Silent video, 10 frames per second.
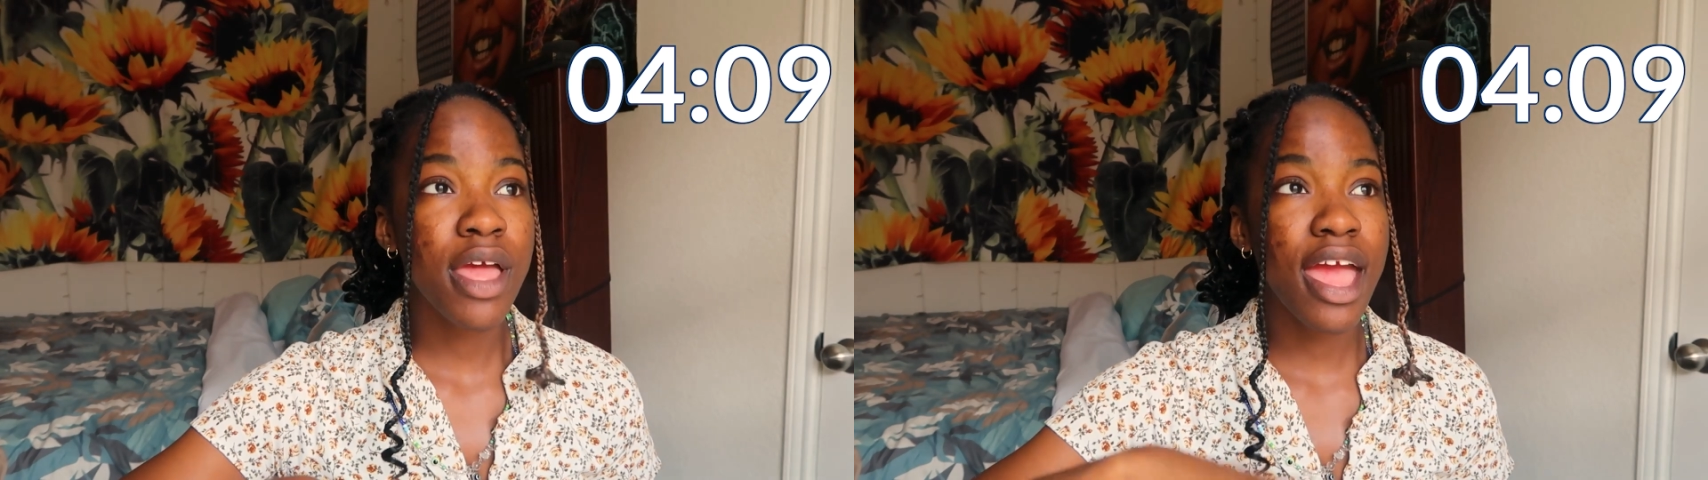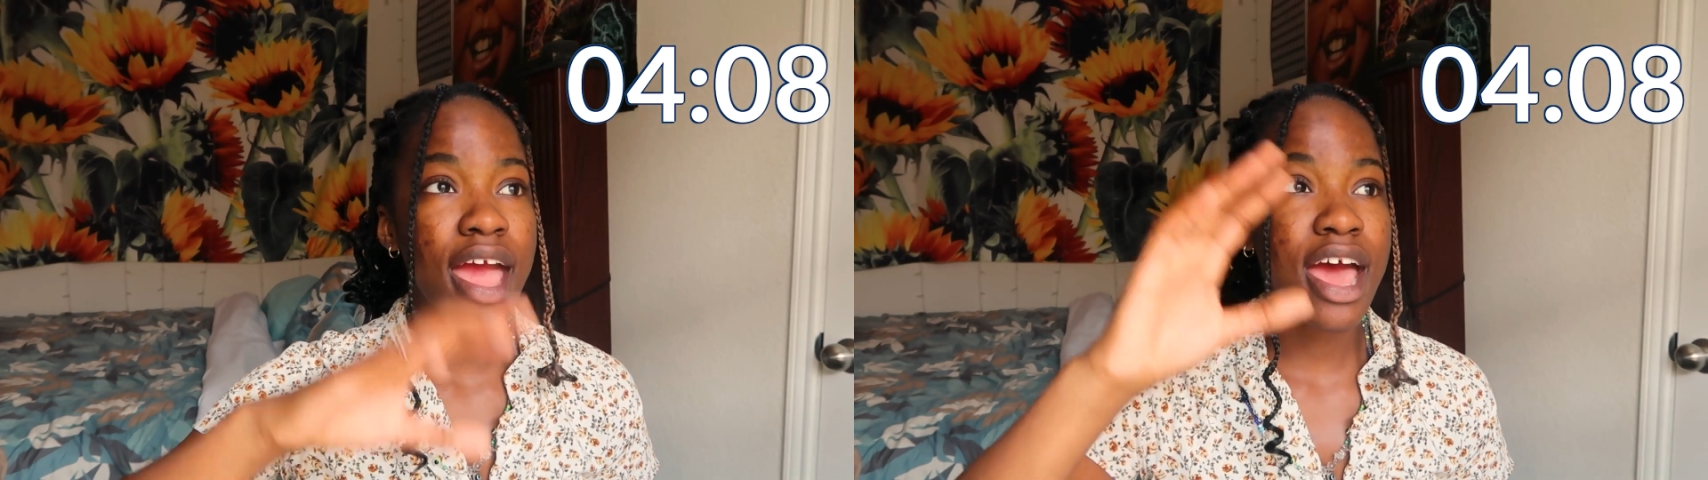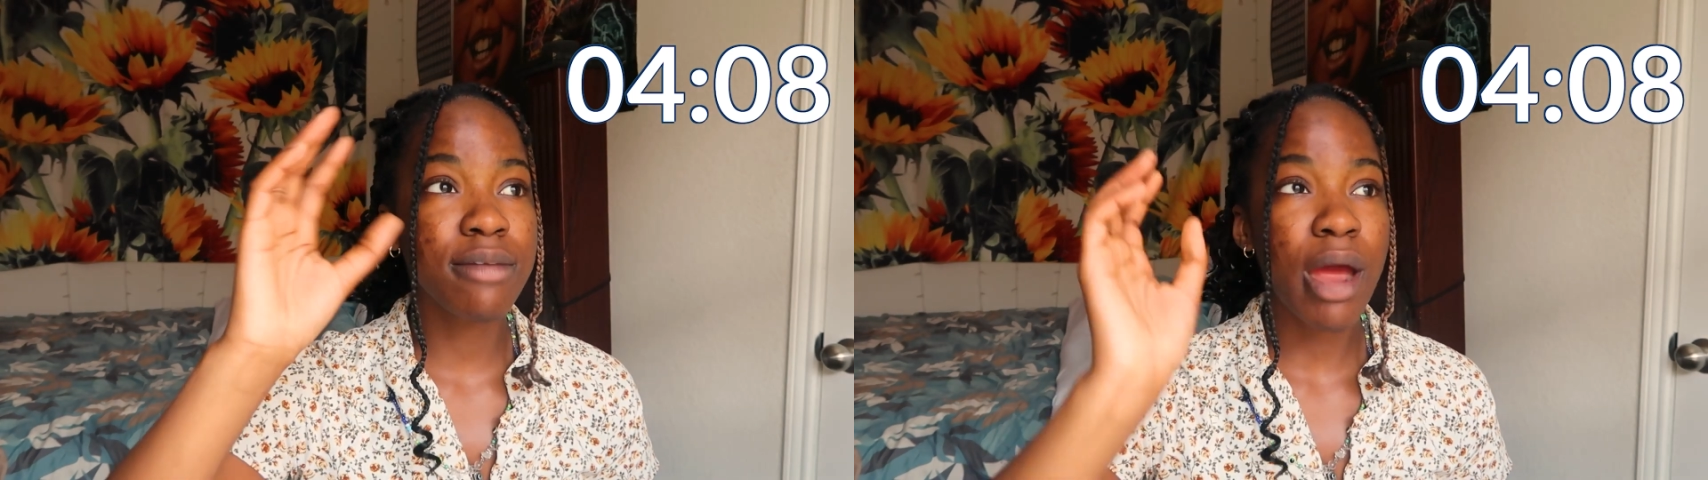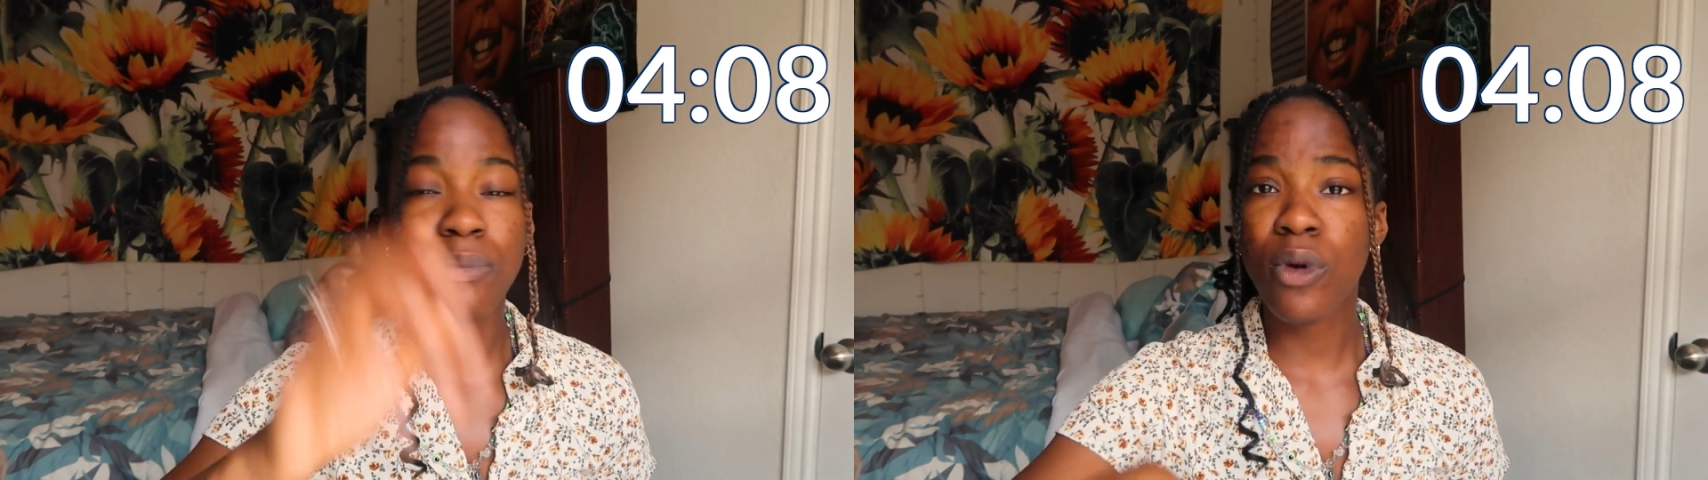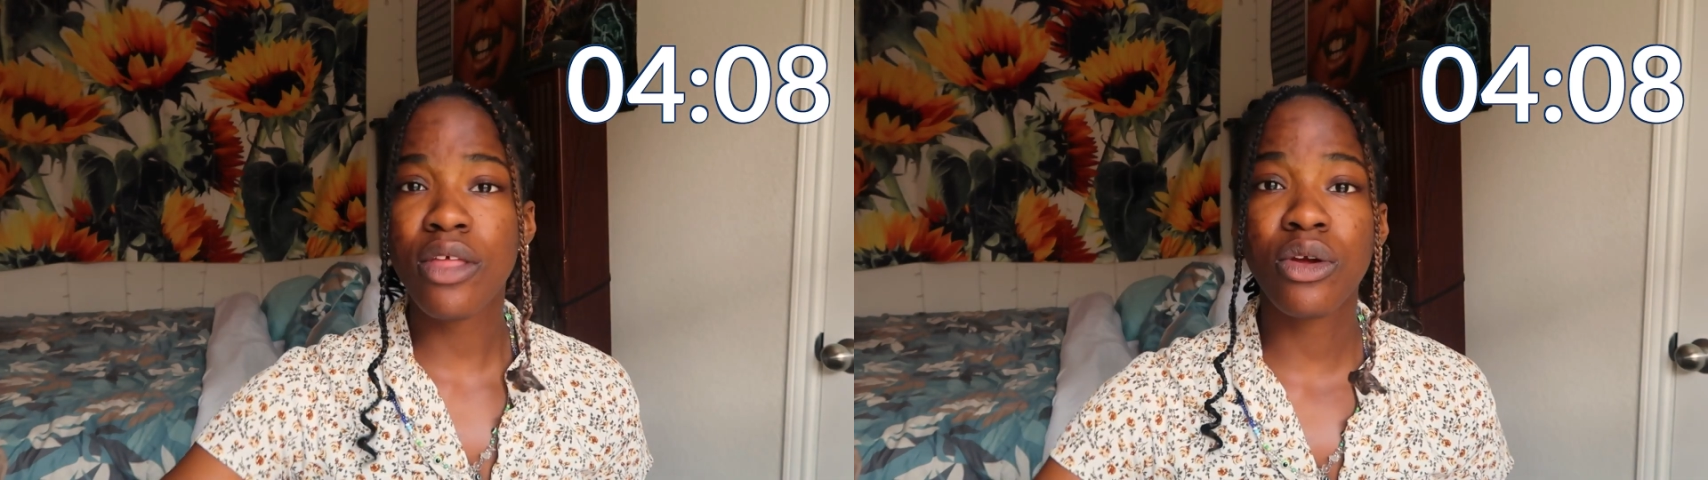And my
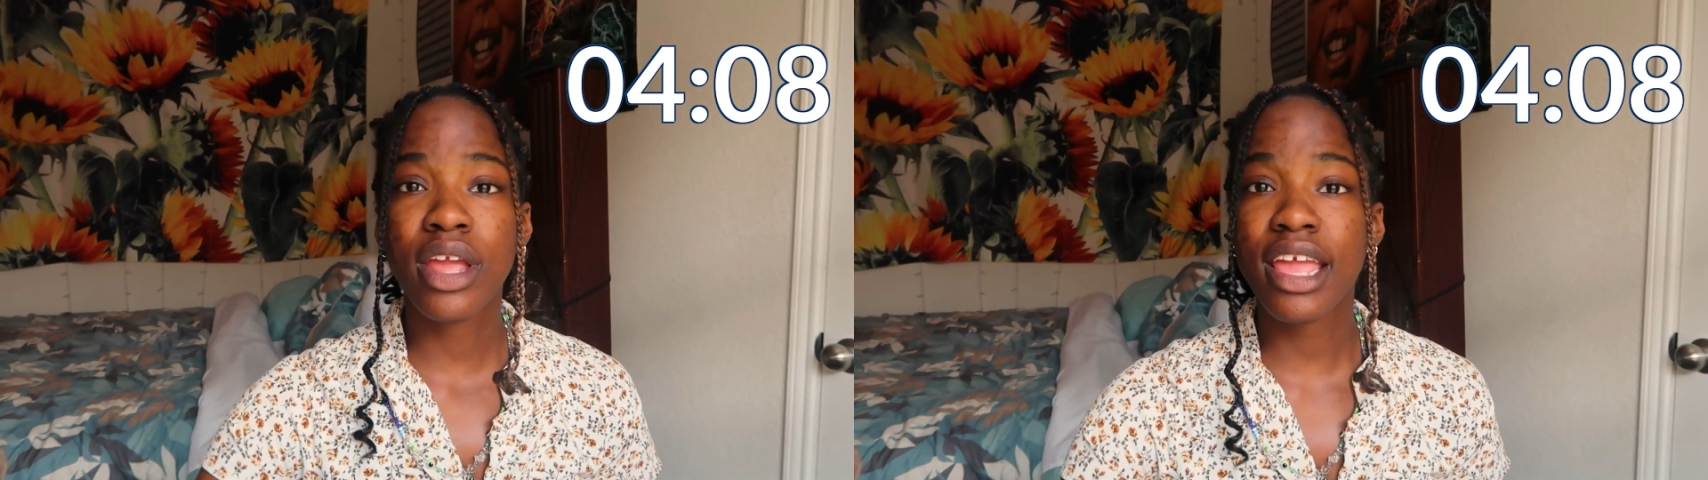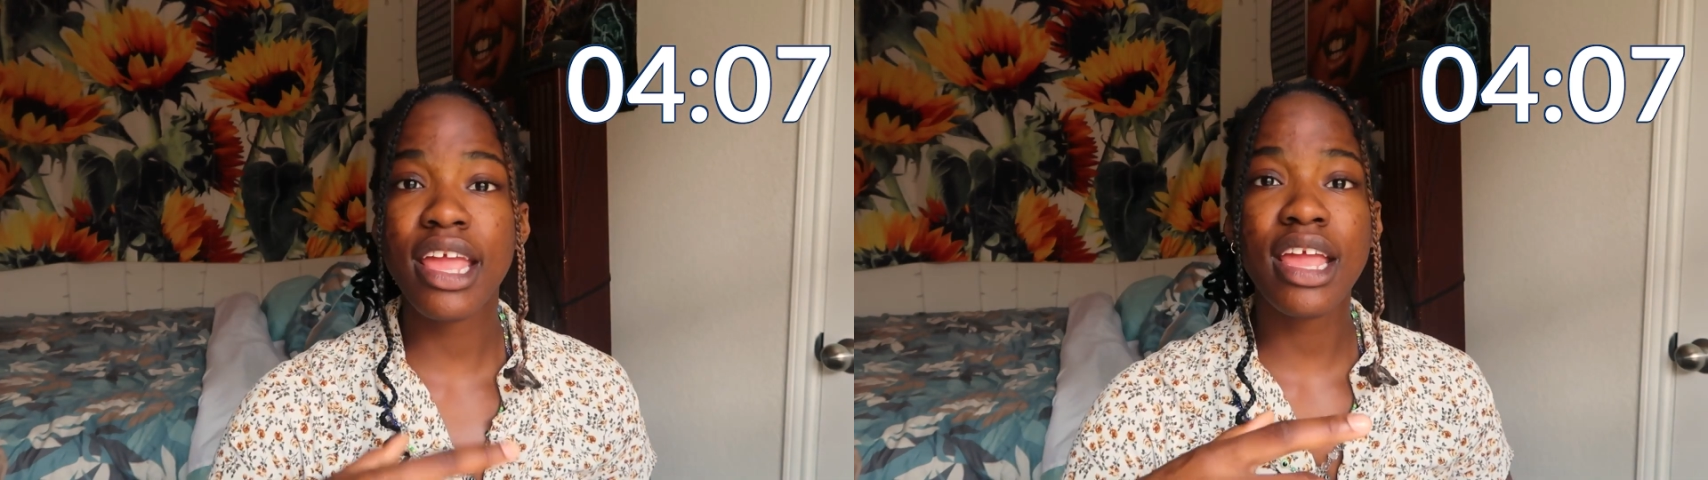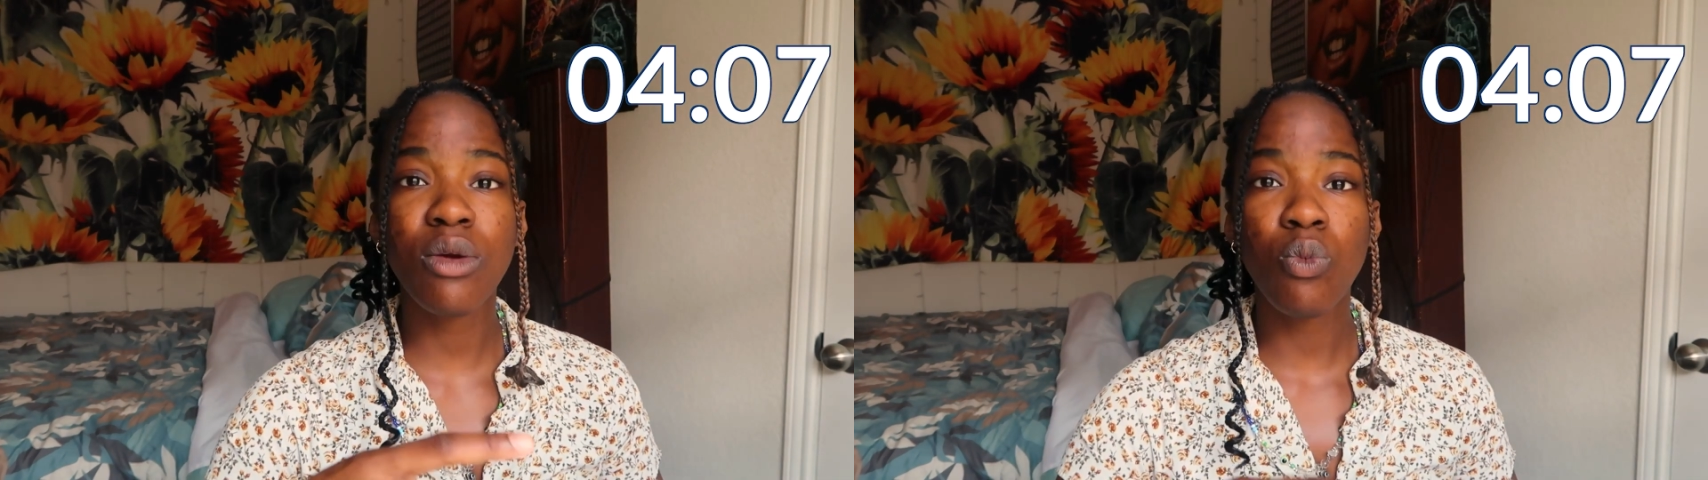brother, he